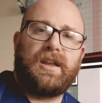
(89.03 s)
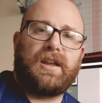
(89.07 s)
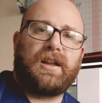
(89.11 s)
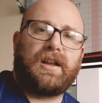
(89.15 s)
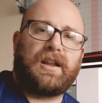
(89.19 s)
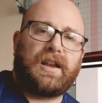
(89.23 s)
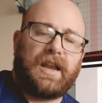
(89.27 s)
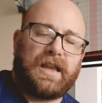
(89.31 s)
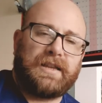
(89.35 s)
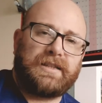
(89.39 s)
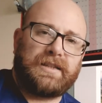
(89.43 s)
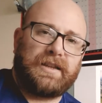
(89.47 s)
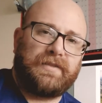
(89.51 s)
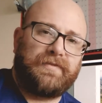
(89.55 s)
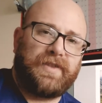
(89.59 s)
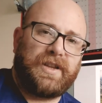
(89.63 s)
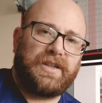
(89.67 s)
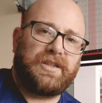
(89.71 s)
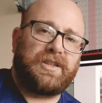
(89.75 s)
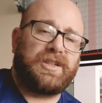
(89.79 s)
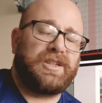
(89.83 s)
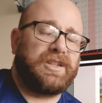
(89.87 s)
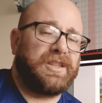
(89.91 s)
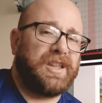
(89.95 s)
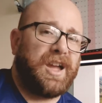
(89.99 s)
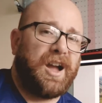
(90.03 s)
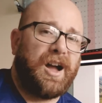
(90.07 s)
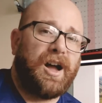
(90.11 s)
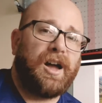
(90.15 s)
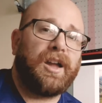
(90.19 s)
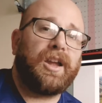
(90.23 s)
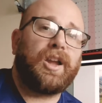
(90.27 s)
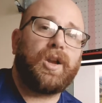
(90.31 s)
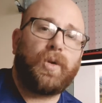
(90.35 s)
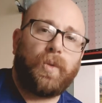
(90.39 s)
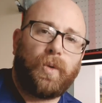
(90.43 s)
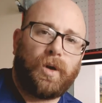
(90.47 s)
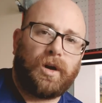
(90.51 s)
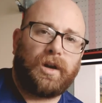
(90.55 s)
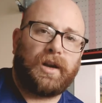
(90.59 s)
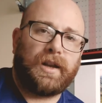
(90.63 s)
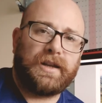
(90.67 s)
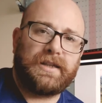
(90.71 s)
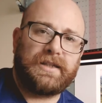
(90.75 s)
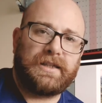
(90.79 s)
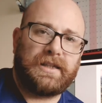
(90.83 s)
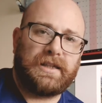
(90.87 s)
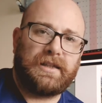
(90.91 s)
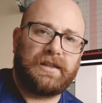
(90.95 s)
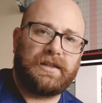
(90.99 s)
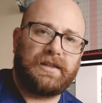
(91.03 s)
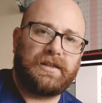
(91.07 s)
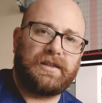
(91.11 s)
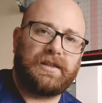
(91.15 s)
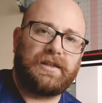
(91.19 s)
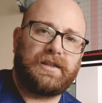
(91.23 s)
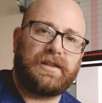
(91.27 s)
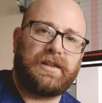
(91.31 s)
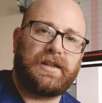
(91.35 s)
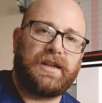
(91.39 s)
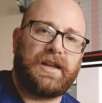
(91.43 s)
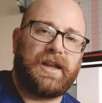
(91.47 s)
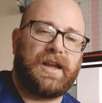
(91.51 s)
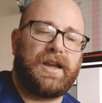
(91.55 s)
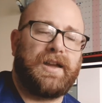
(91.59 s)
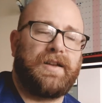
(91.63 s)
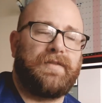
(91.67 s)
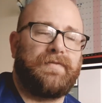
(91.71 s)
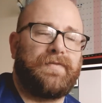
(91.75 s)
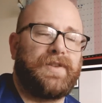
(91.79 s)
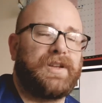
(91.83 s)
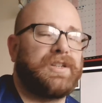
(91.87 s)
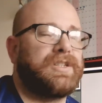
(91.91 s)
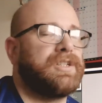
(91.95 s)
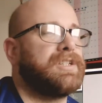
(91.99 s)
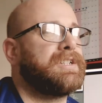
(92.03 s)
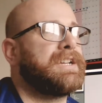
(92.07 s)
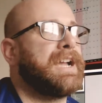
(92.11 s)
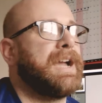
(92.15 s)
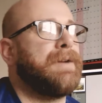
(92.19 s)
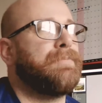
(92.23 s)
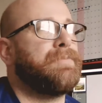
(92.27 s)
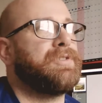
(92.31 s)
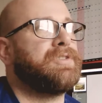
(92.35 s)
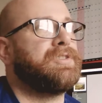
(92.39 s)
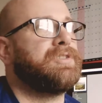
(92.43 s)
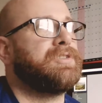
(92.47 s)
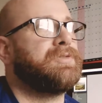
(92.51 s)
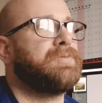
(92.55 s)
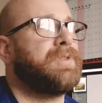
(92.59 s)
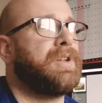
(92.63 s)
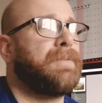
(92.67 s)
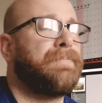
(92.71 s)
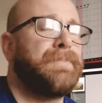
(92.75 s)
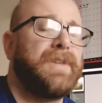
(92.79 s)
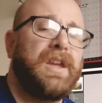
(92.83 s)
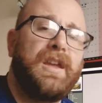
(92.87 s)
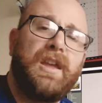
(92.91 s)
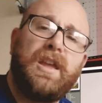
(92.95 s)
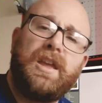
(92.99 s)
classic vintage, and the high quality vintage cameras as well.